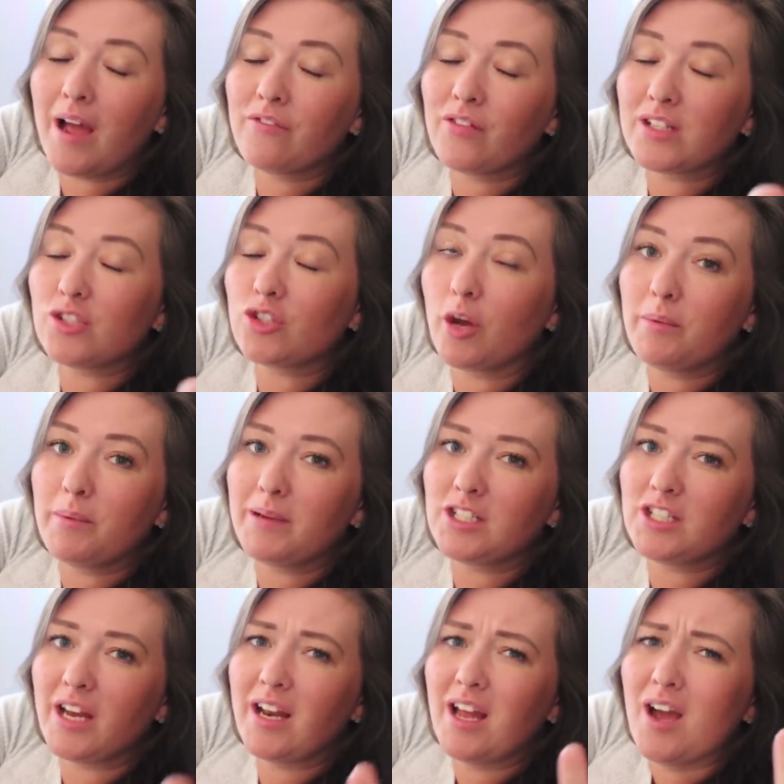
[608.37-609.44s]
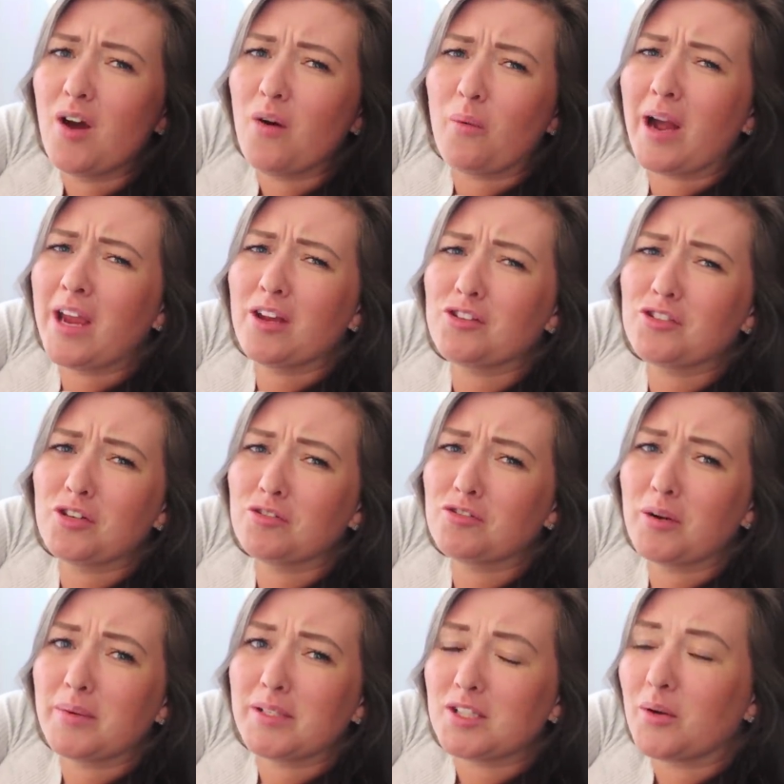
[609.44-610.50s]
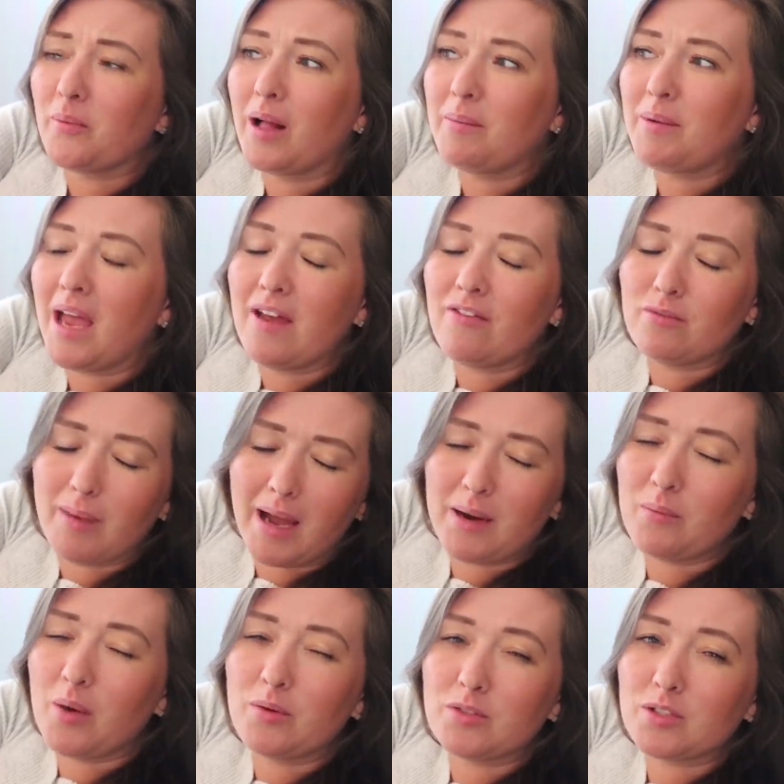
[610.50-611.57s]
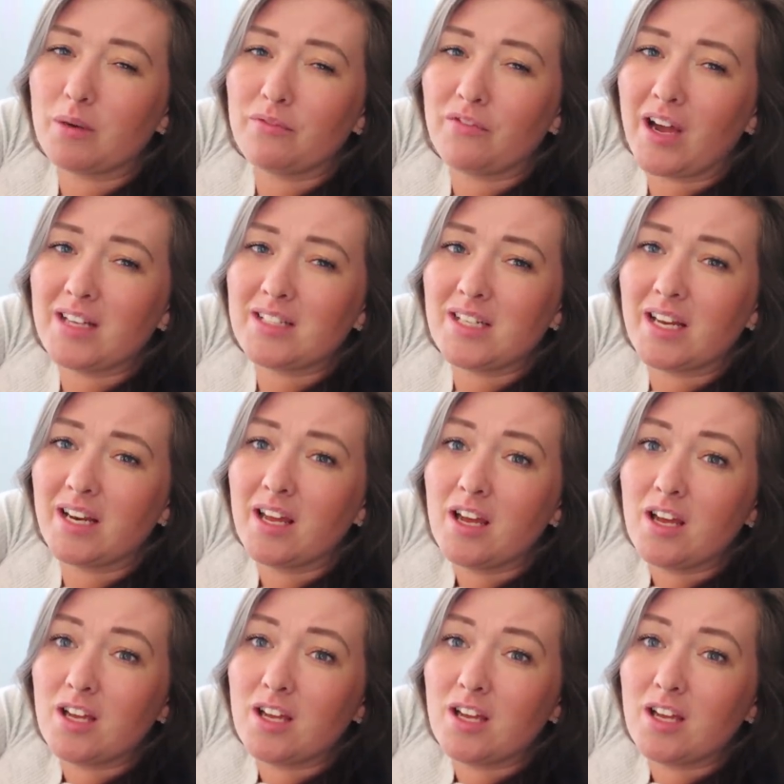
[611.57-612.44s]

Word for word: I've had so many messages saying, why are your children always so well behaved? Mine won't stop fighting.